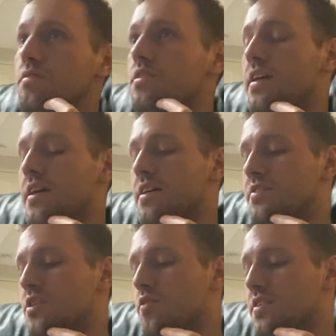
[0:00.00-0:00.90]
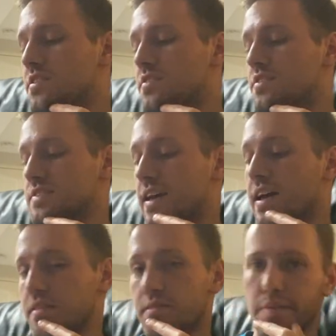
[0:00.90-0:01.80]
And, they did this
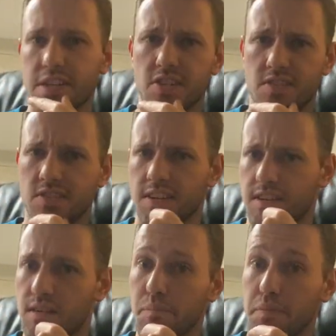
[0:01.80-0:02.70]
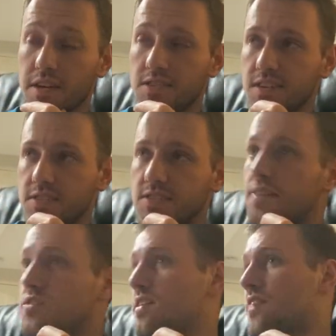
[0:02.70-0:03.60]
again. Misha's a big
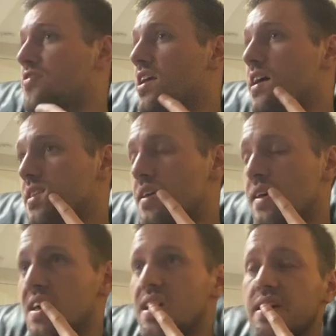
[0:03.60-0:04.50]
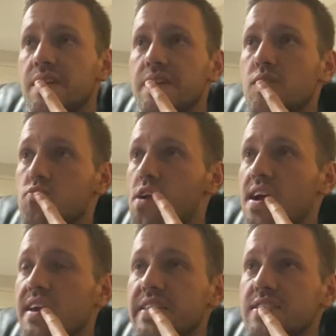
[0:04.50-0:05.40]
6'7" at the net.
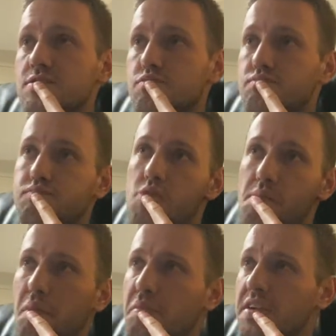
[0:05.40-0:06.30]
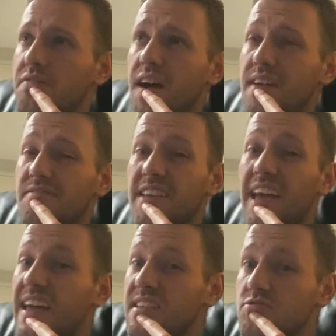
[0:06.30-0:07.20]
Ryan is probably
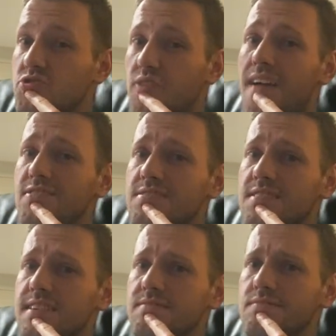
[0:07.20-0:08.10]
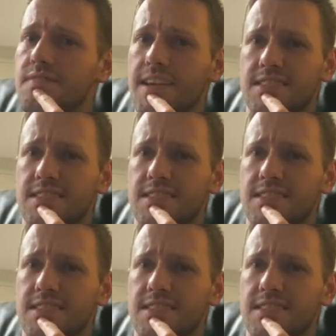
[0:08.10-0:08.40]
5'10", Travis at like